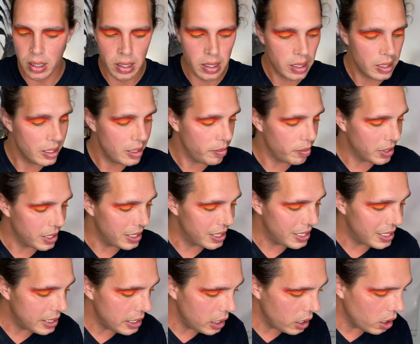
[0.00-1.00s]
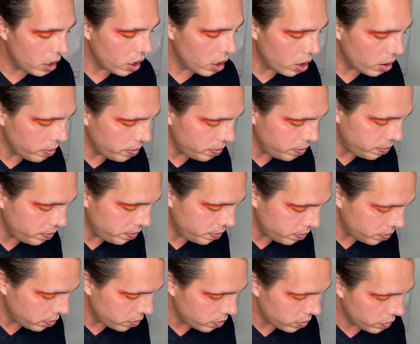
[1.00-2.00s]
some concealer,
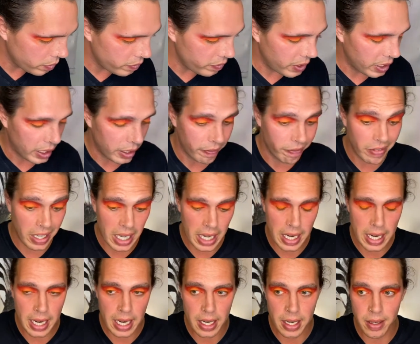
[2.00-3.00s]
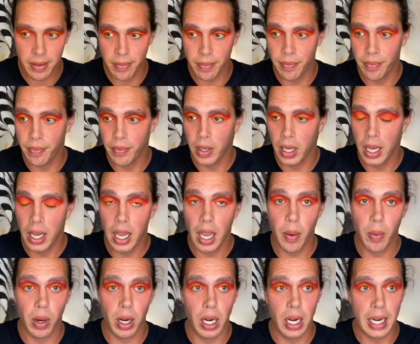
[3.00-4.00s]
if I can find it, and
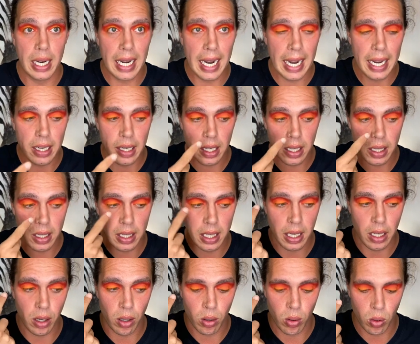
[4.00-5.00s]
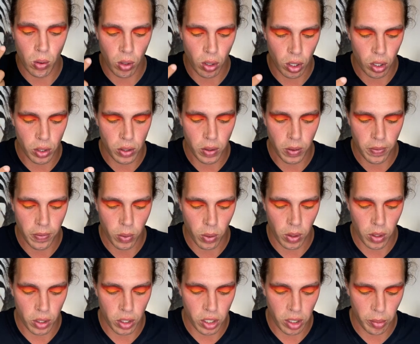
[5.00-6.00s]
we're gonna cut the inner corners for
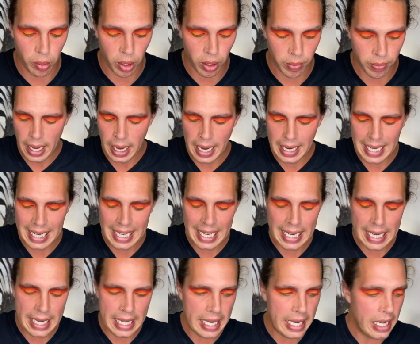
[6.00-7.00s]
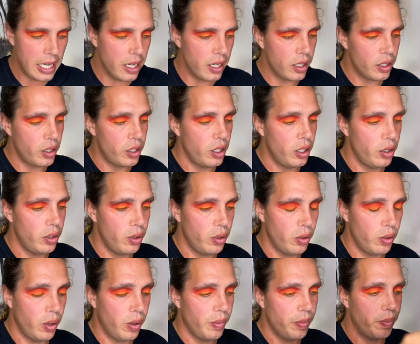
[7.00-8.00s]
the shimmer. A key to